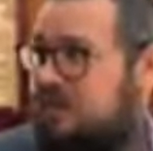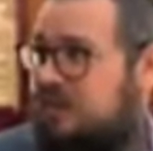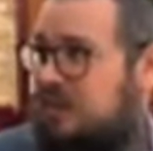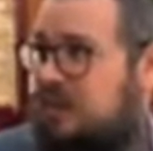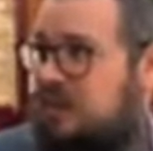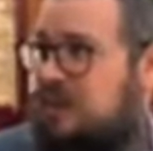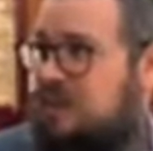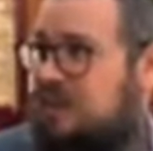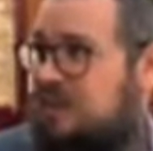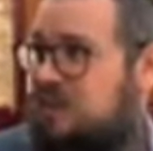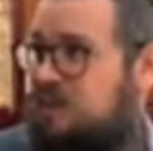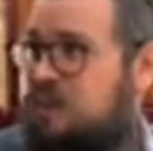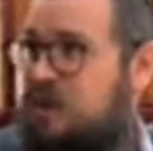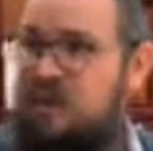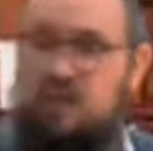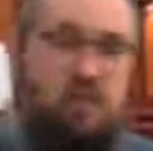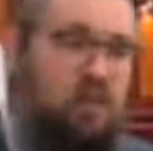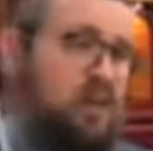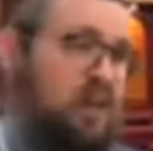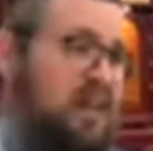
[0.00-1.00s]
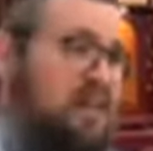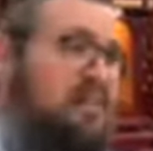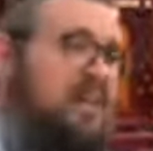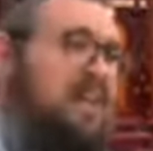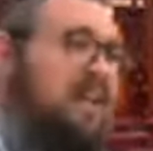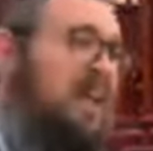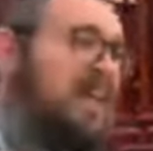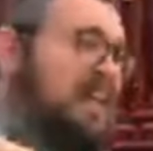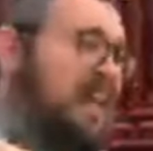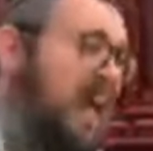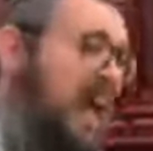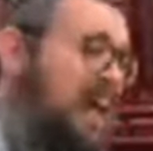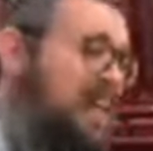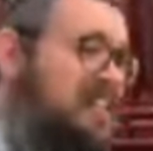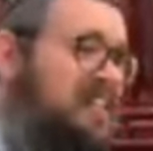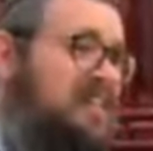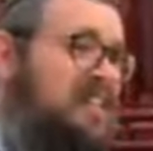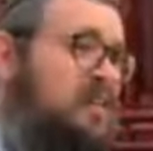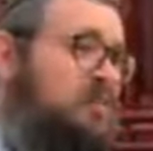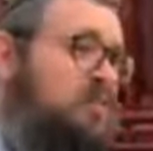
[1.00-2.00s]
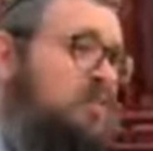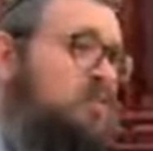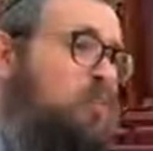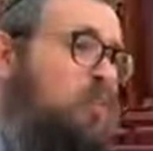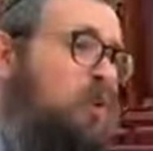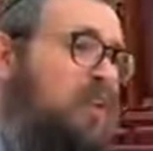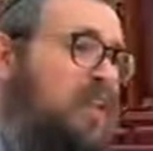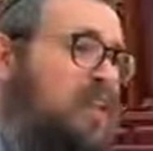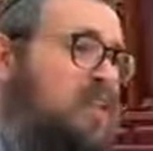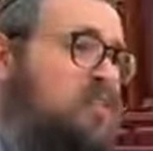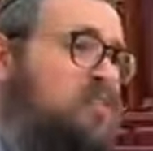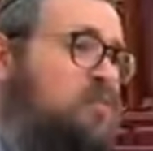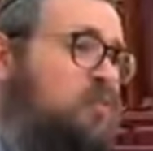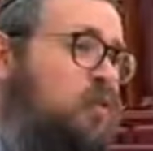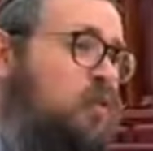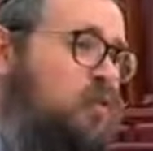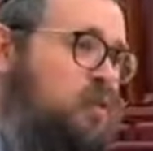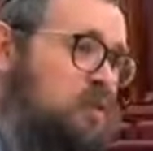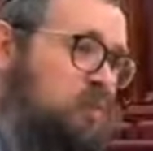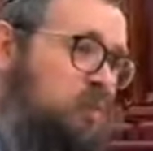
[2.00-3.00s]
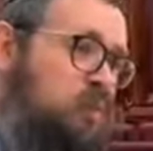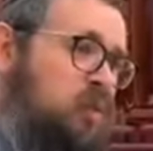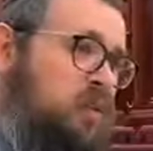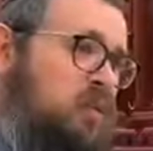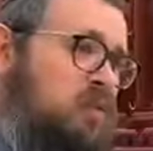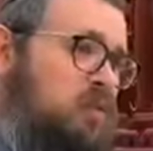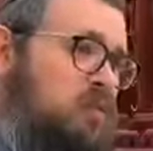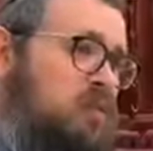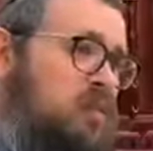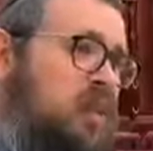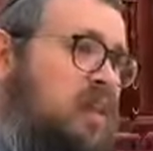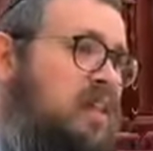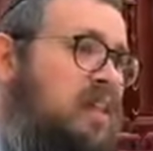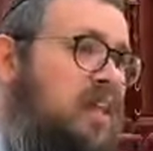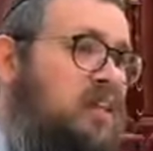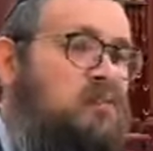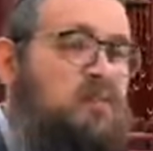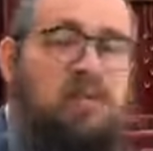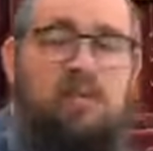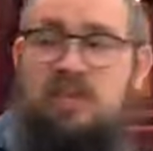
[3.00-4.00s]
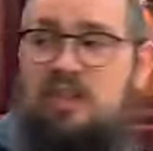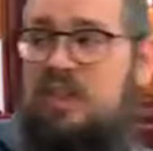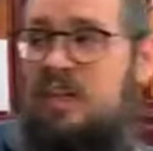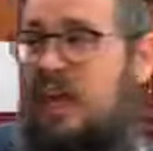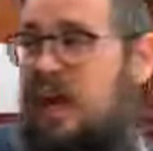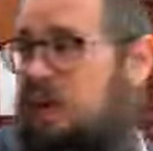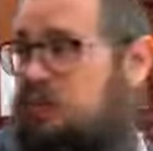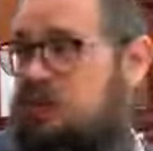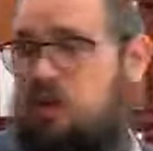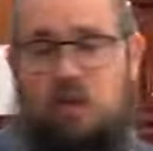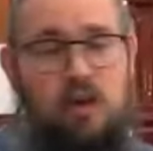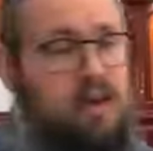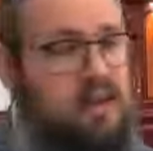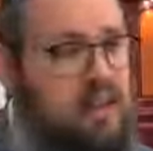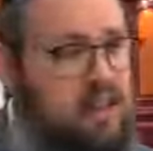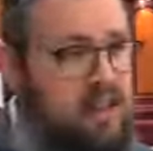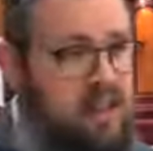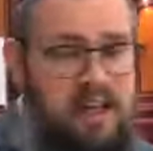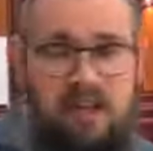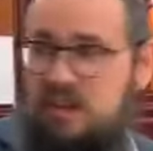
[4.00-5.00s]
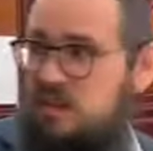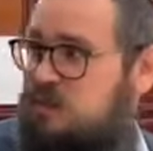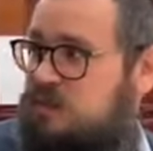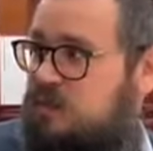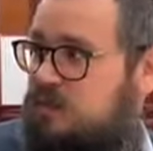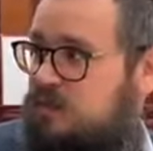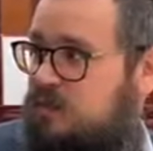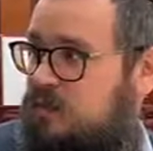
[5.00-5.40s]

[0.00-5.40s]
is expressed where even at its dimmest point, at its furthest point. That's where you see how strong that light is.